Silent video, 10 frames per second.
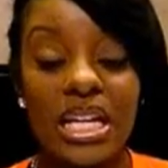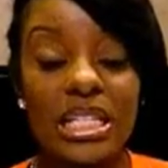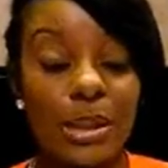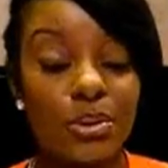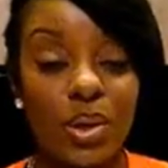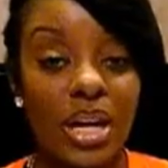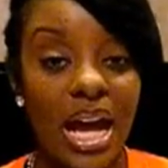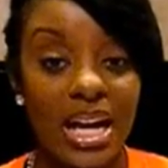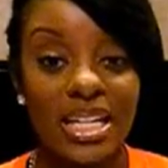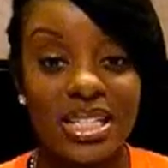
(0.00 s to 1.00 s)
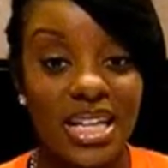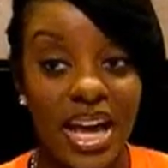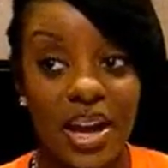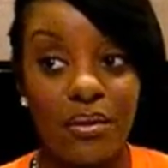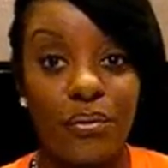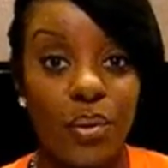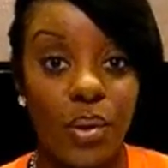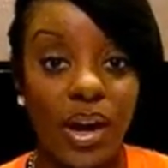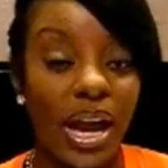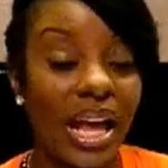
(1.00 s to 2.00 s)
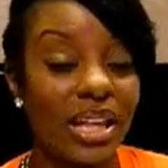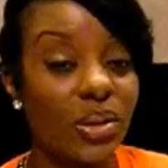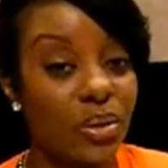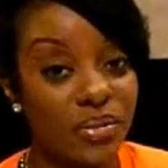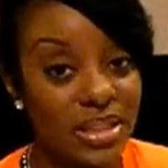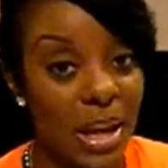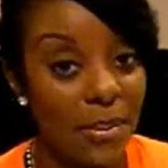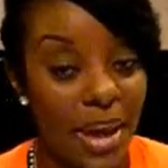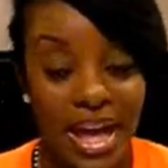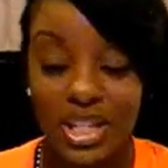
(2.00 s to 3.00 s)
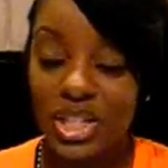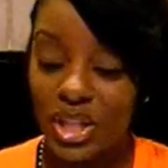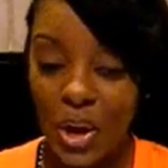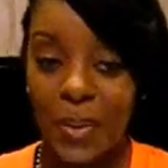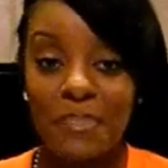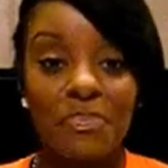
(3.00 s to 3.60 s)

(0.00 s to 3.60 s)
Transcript: tips on how to save for a Louis Vuitton bag? So